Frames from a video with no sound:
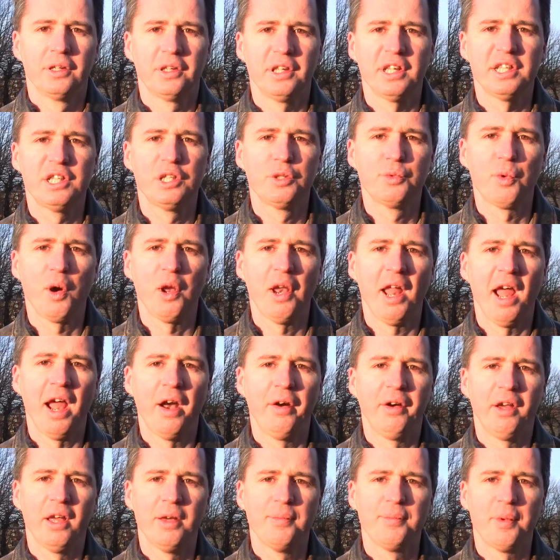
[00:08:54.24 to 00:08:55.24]
So this is one
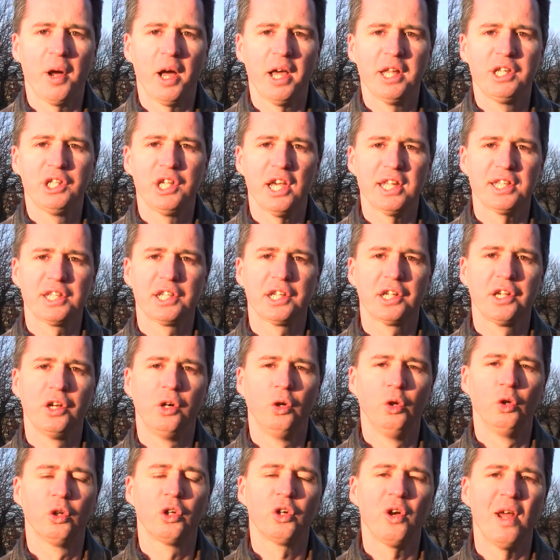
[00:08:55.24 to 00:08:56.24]
area by Chesterton
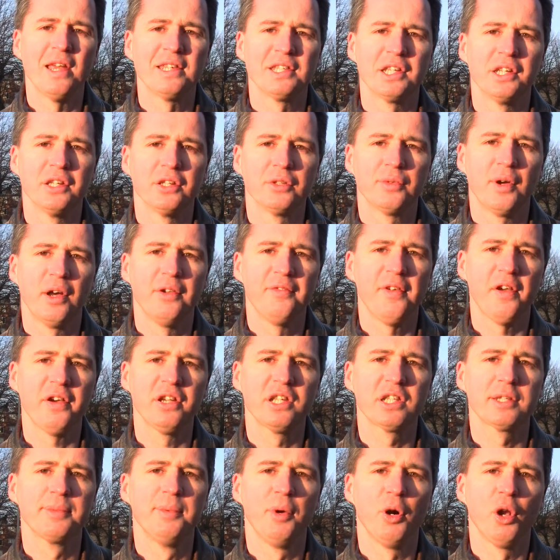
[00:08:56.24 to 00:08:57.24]
Hall Crescent where a
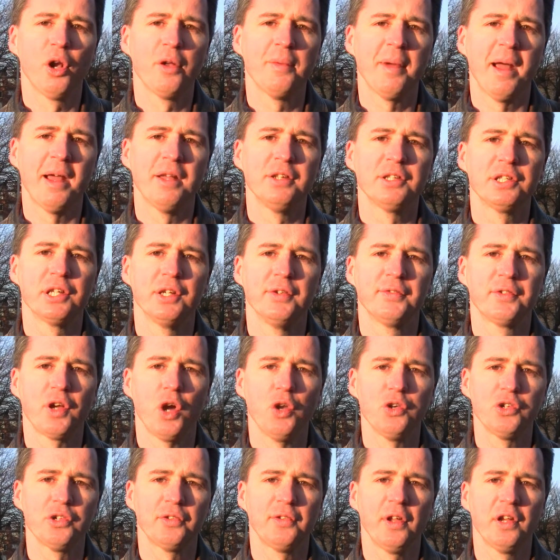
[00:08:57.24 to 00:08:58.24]
very small amount of
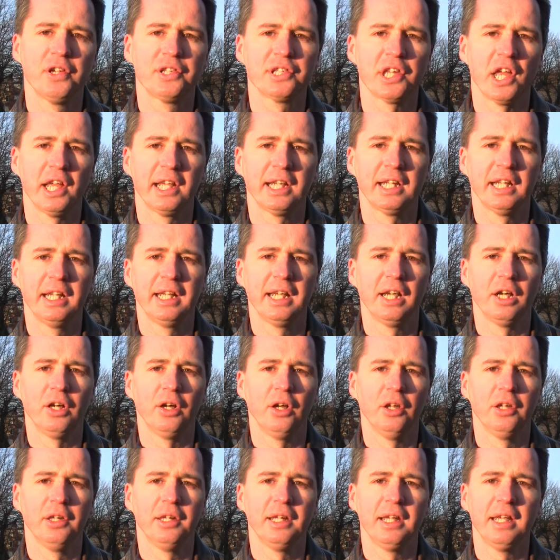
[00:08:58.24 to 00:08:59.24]
contraflow cycling
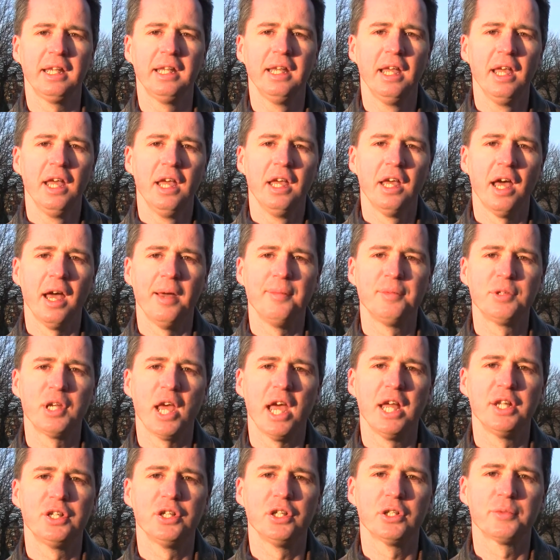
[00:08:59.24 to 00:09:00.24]
on the
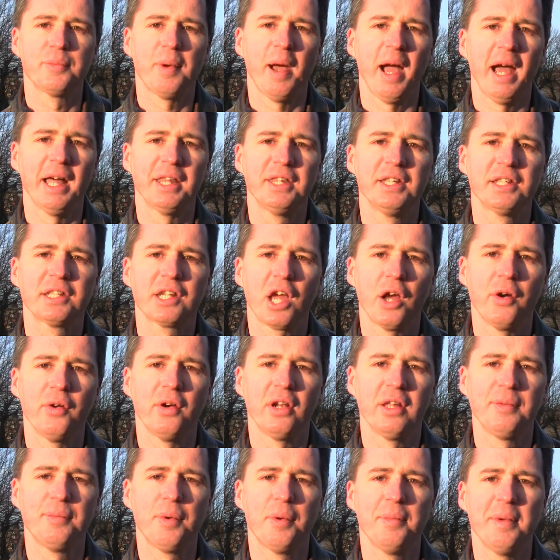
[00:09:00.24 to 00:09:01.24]
shared use path is
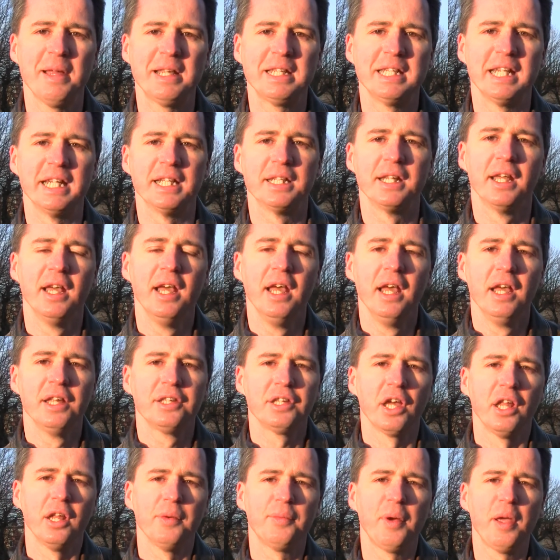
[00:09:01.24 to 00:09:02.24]
currently permitted
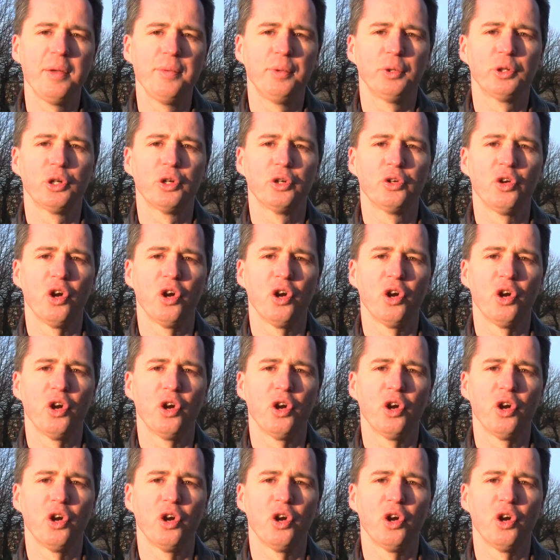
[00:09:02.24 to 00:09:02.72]
so that people can